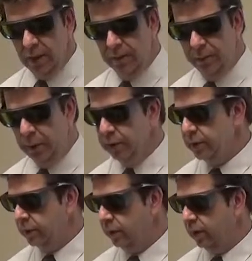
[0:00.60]
Bowen
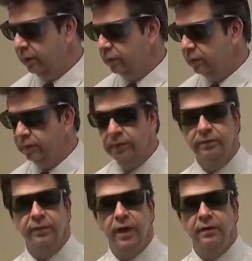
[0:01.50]
has recovered
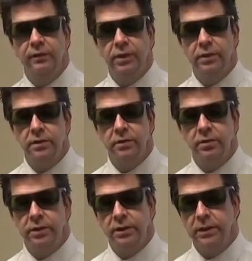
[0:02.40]
from 5 knee
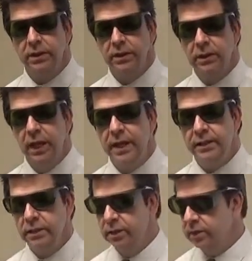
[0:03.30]
surgeries, and his
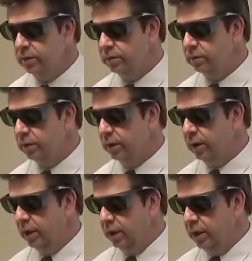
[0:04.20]
last knee surgery
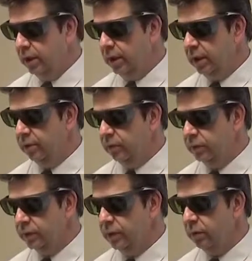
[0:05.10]

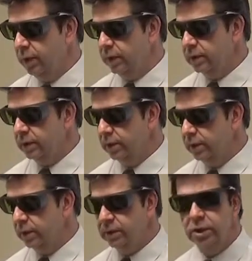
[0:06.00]
was quite
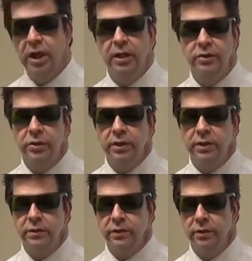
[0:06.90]
challenging,
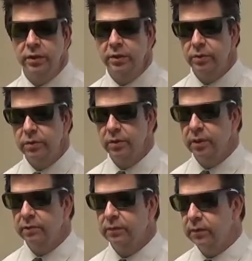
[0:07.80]
and so he was
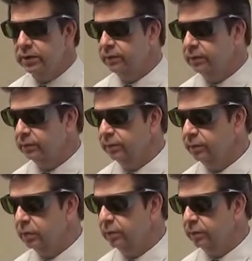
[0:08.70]
looking for a different
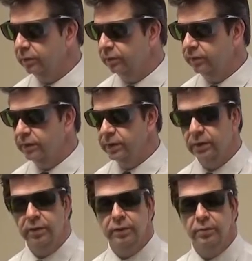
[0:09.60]
form of
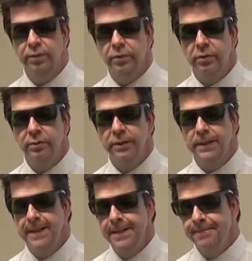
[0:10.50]
physical therapy treatment
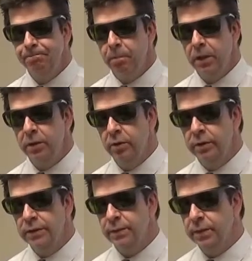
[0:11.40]
in order
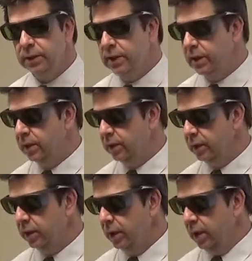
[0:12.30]
to speed the healing.